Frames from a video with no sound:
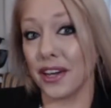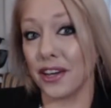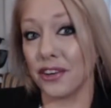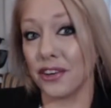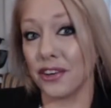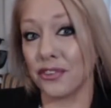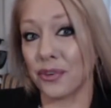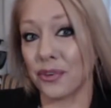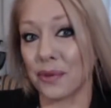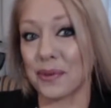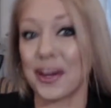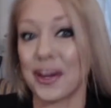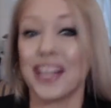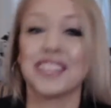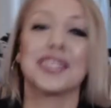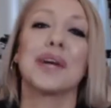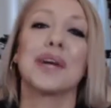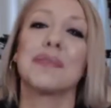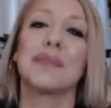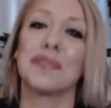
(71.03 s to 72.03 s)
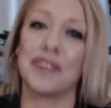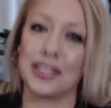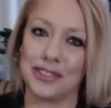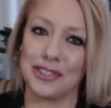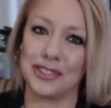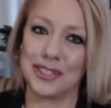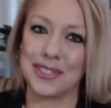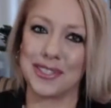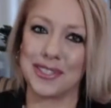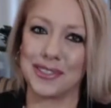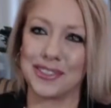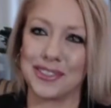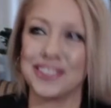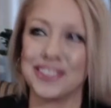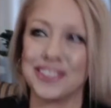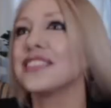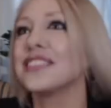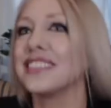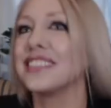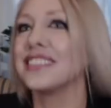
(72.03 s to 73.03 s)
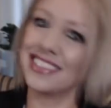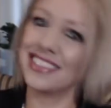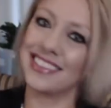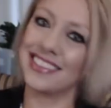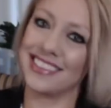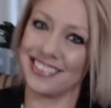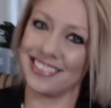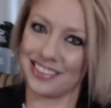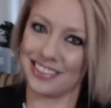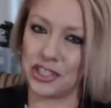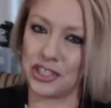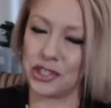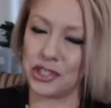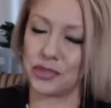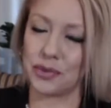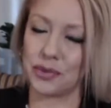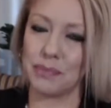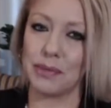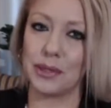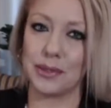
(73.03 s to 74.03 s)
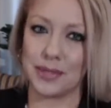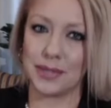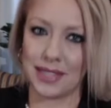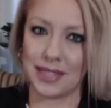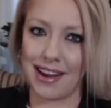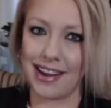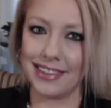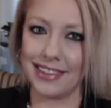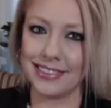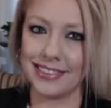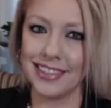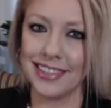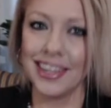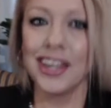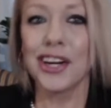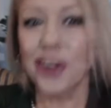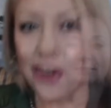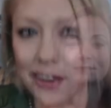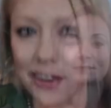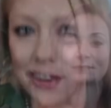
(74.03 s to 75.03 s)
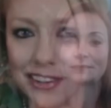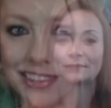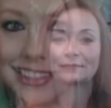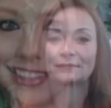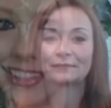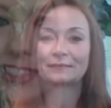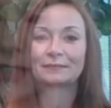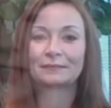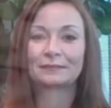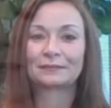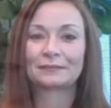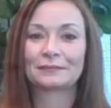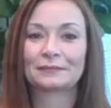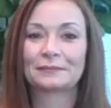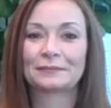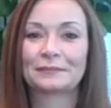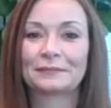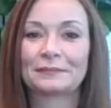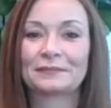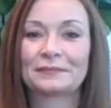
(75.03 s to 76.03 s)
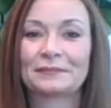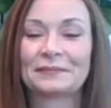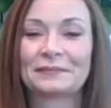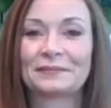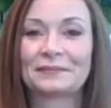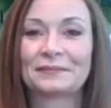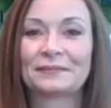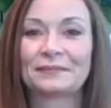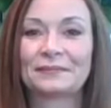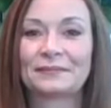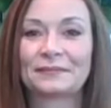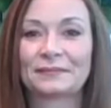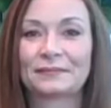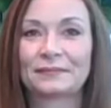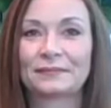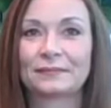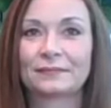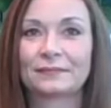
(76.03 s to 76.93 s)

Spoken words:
a former HR professional. So she's really seen these issues from both sides. Currently, she represents employers in all kinds of